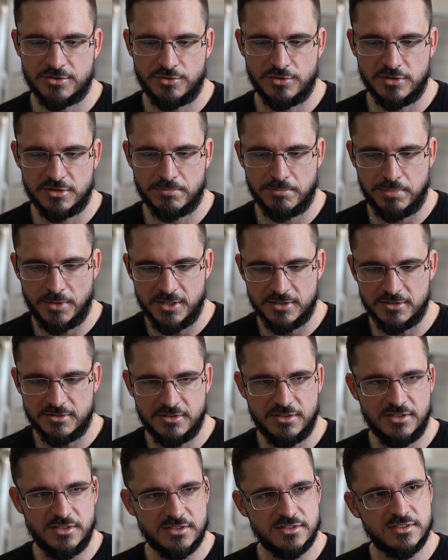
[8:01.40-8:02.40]
to
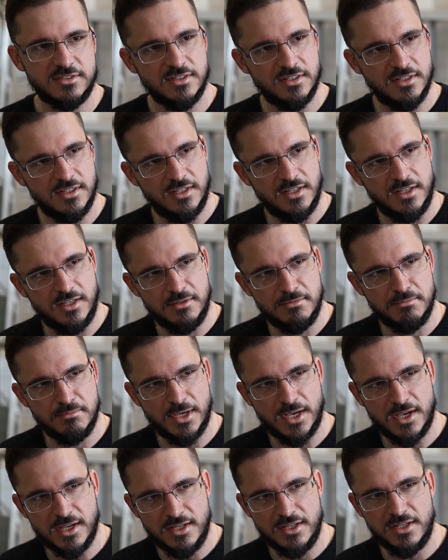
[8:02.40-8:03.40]
split this in
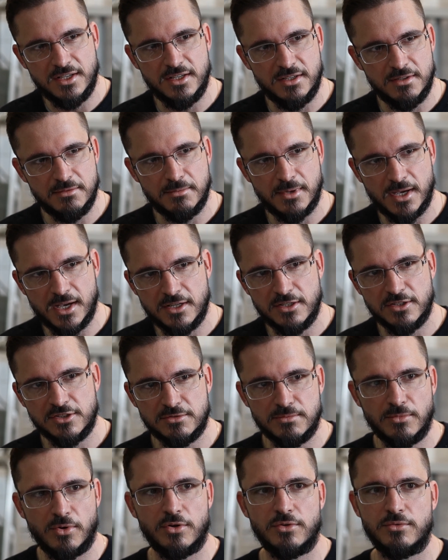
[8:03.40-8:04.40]
many
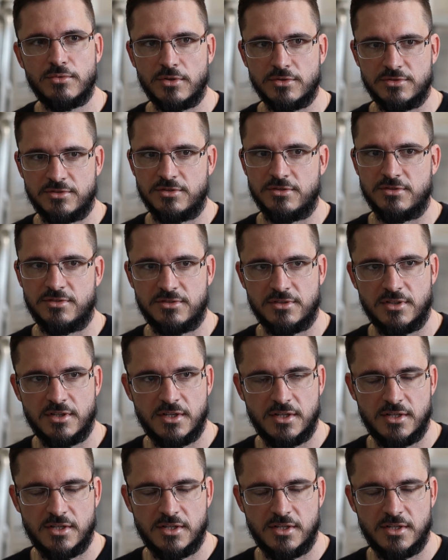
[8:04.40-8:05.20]
small roasters.